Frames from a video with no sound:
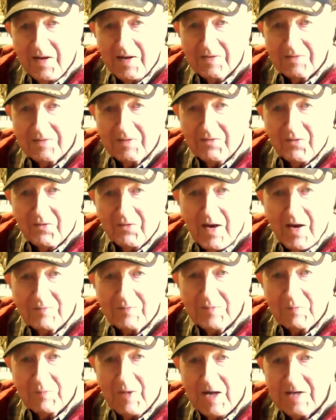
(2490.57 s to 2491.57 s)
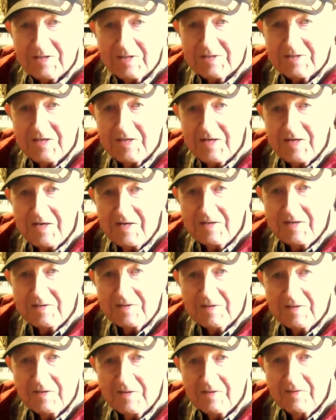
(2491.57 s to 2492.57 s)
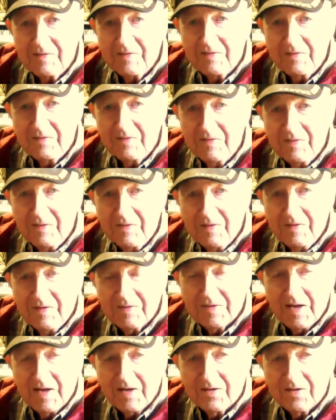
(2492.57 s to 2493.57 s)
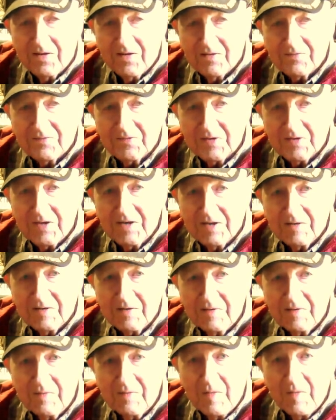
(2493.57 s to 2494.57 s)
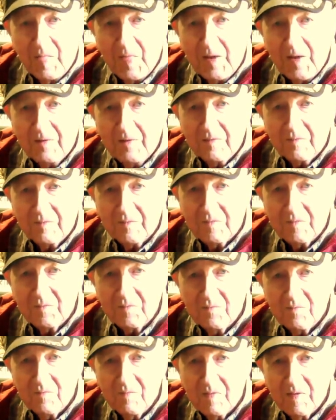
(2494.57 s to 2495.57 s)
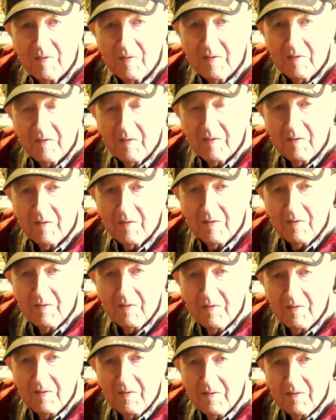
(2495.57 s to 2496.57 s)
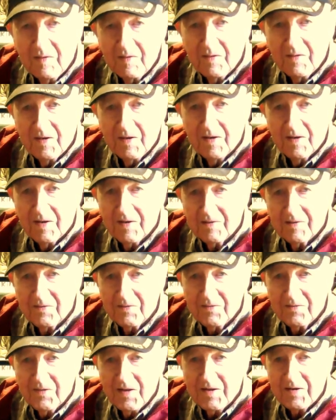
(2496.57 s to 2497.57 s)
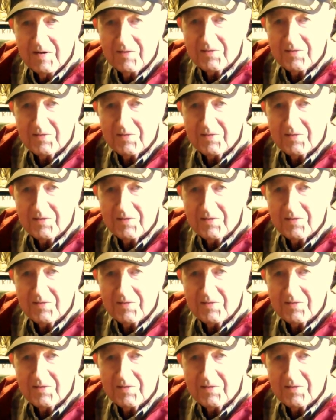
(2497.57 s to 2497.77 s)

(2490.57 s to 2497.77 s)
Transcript: and grab the bite to eat. Take off again. Another plate of beans. Uh, I